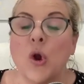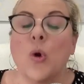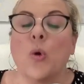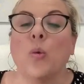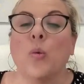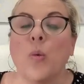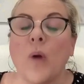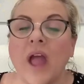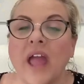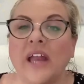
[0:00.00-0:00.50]

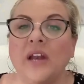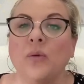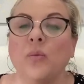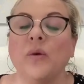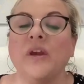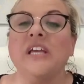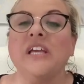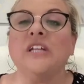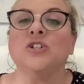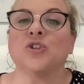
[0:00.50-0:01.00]
when
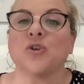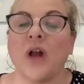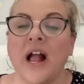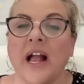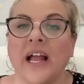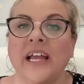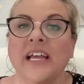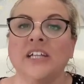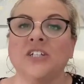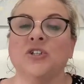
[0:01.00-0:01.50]
we
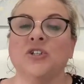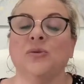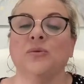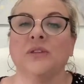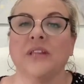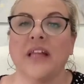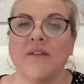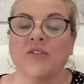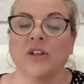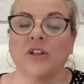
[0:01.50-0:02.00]
try to
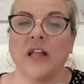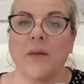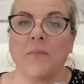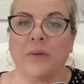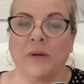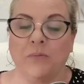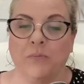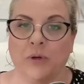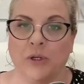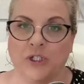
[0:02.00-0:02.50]
level up
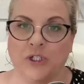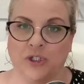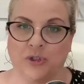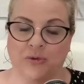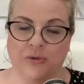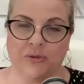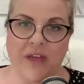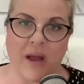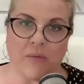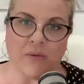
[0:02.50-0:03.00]
and push
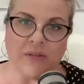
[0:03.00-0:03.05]
through that